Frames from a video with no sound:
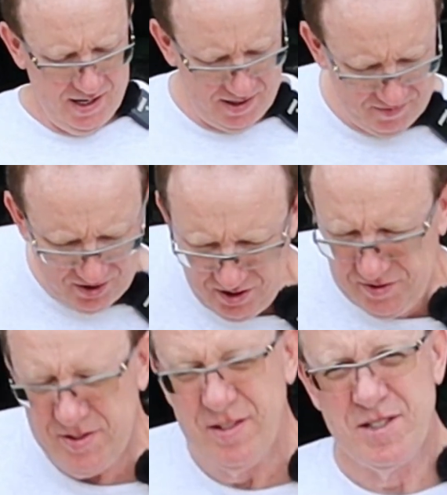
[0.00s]
It
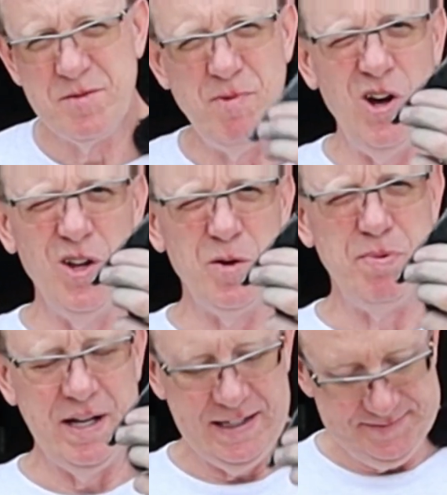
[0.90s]
involves small little
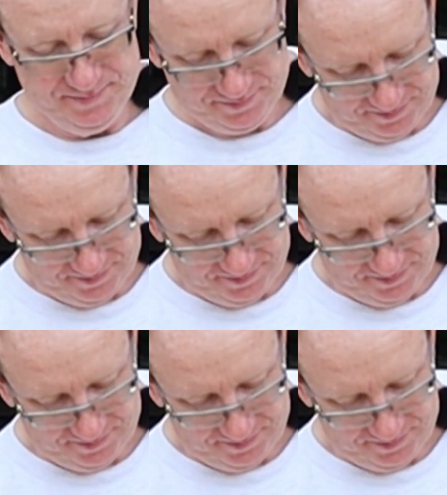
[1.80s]
plane